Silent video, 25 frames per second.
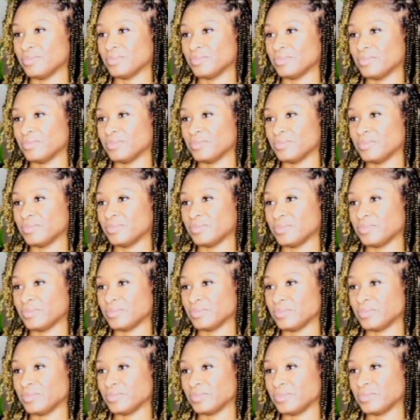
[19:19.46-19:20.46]
you said that
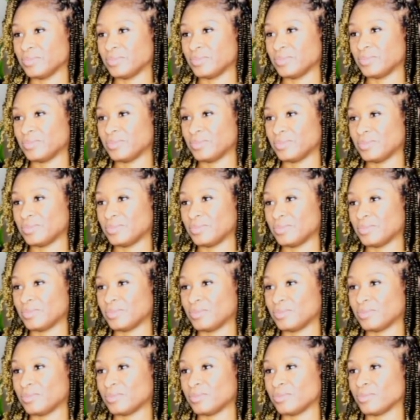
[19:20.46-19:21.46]
it's a gift that you
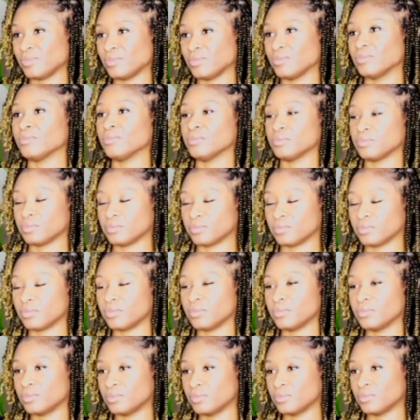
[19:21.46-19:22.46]
have,
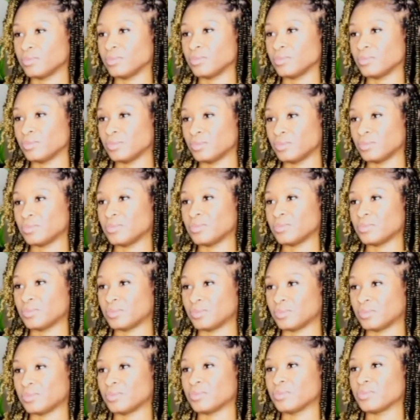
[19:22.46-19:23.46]
but just because it's
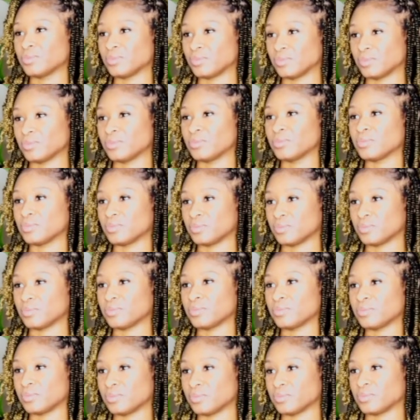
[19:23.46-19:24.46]
a gift that you have, it
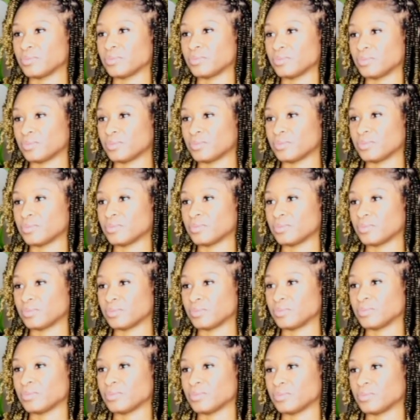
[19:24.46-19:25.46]
doesn't necessarily
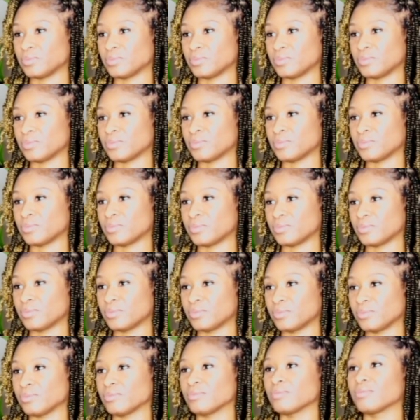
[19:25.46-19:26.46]
mean it's gonna
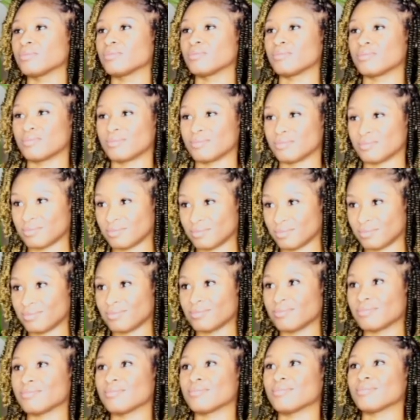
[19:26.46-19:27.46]
like manifest
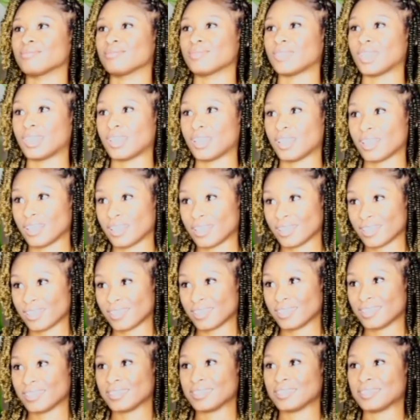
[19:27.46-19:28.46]
overnight, right? So this
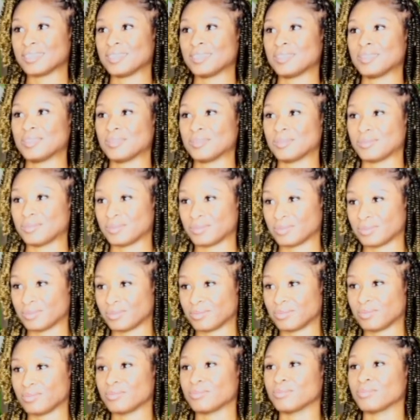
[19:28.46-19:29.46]
is something you have to
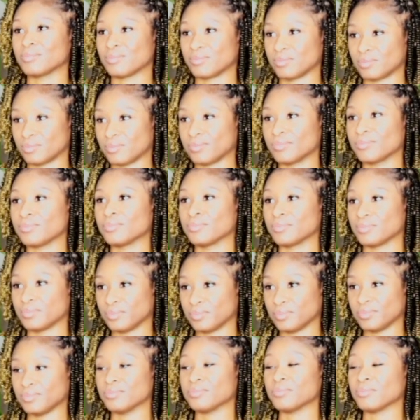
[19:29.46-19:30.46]
continually grow,
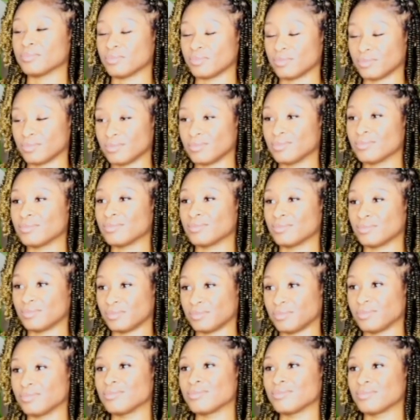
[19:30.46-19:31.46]
like just
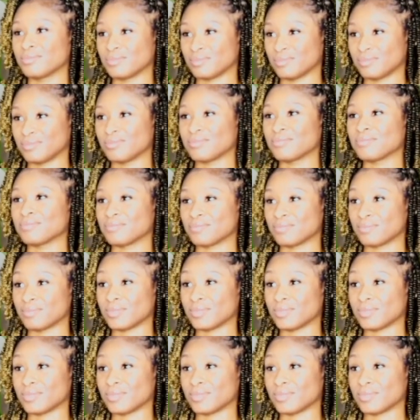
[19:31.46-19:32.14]
with anything.